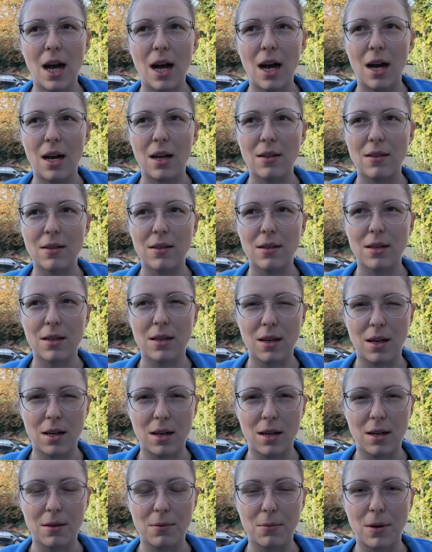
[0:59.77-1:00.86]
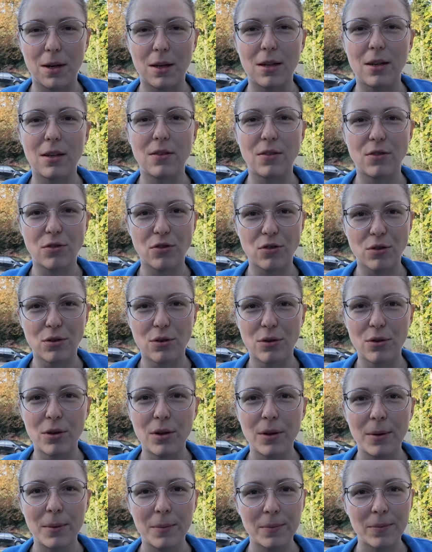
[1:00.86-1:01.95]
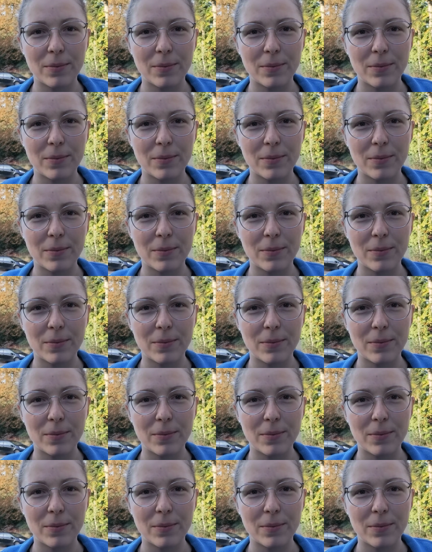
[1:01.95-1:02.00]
ask God what is true